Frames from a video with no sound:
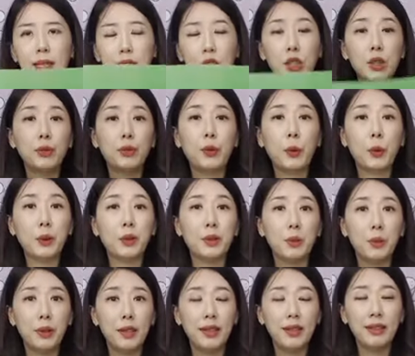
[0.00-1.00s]
is for the
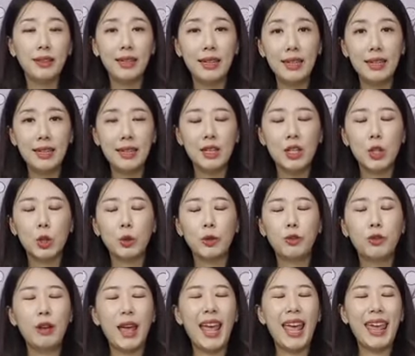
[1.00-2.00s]
one ladies
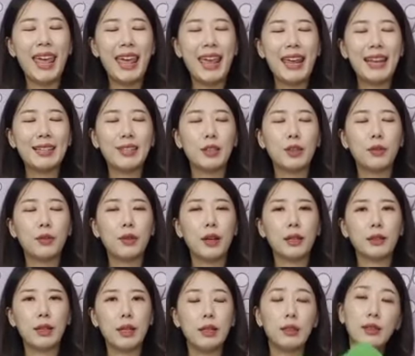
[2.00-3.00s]
who hates the fact
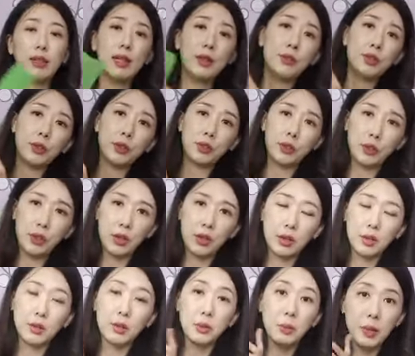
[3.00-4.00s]
that it leaves the
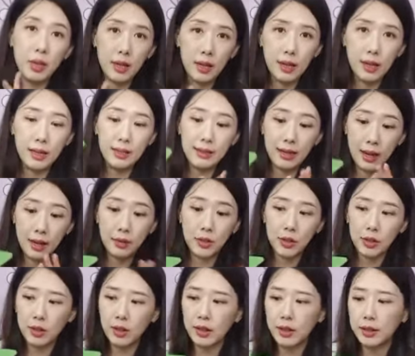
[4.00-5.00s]
scars behind, knife
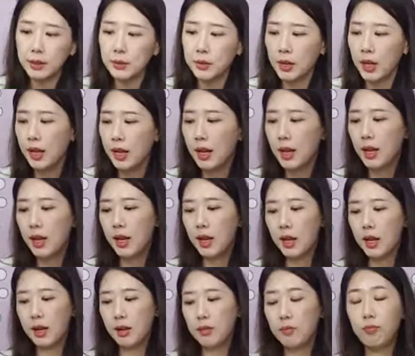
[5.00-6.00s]
scars.
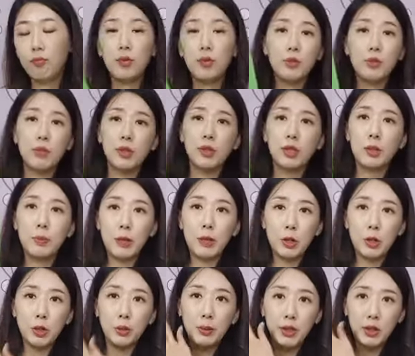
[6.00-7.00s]
The
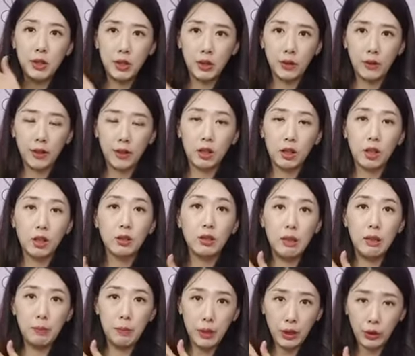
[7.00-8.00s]
special material called
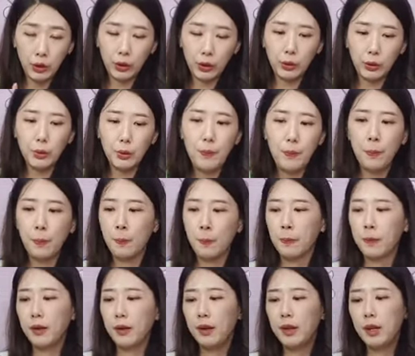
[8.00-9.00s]
TPU.
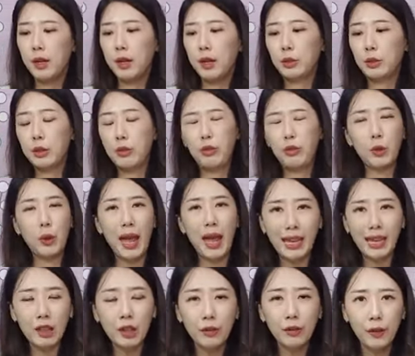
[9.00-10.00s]
So if you
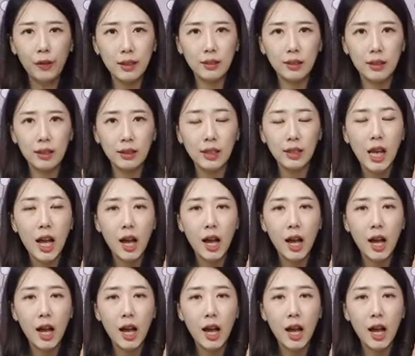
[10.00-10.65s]
hate the fact that